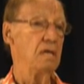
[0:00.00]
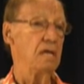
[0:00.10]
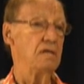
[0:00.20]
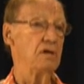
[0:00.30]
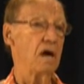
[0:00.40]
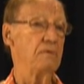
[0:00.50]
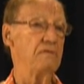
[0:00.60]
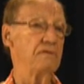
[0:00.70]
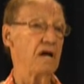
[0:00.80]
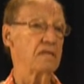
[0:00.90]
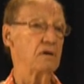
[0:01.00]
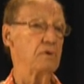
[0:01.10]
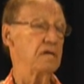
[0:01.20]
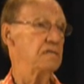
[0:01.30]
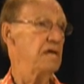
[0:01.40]
and Darby felt that
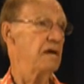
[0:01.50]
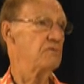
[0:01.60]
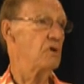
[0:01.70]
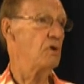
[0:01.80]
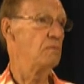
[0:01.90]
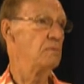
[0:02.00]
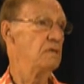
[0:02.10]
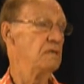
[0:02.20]
we could take Rome